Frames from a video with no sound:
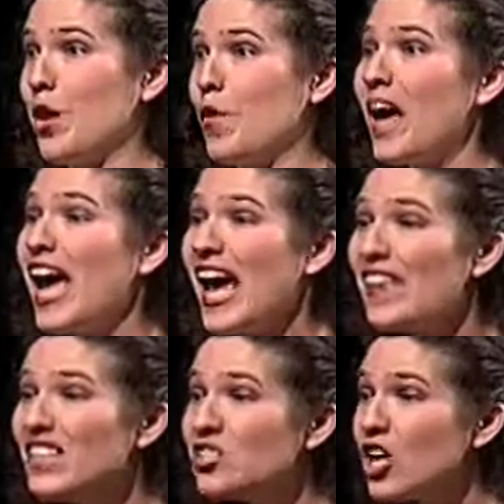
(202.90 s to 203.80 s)
ago,
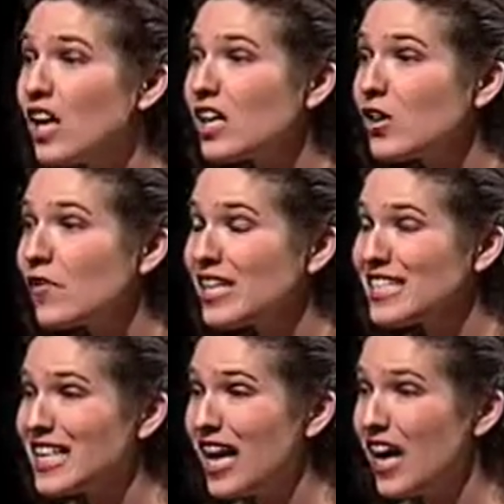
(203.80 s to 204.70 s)
in the jungle of
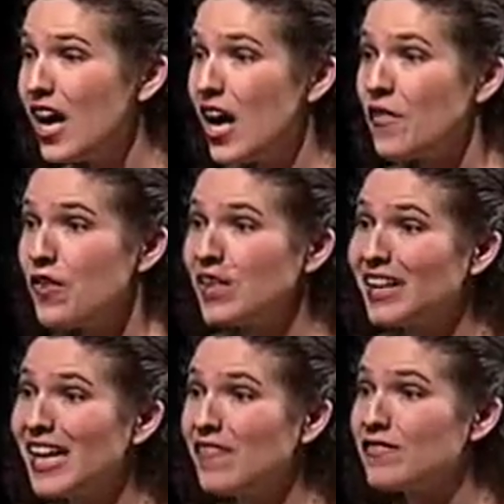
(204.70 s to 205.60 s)
India, there
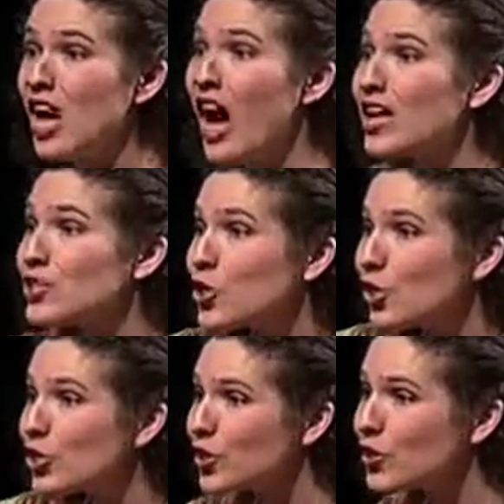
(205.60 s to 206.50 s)
lived a
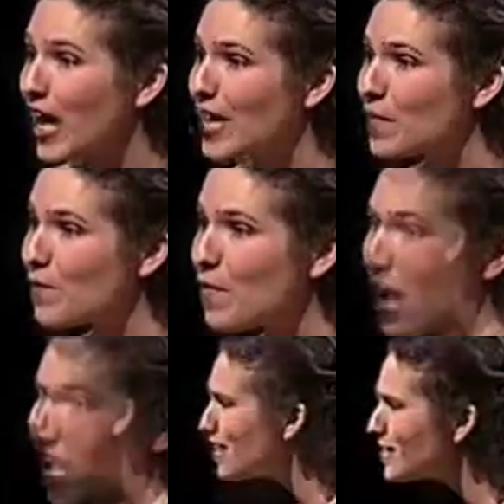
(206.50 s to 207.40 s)
turtle and a
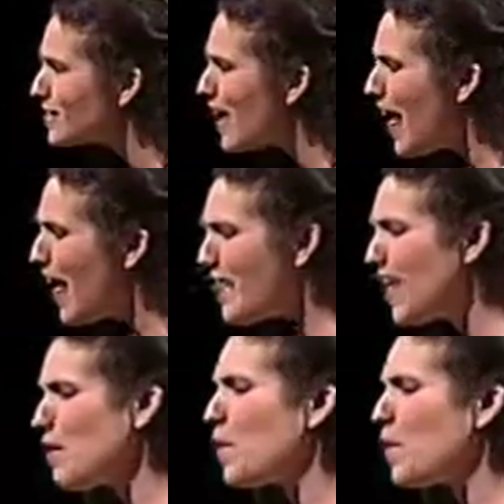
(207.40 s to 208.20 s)
fox. They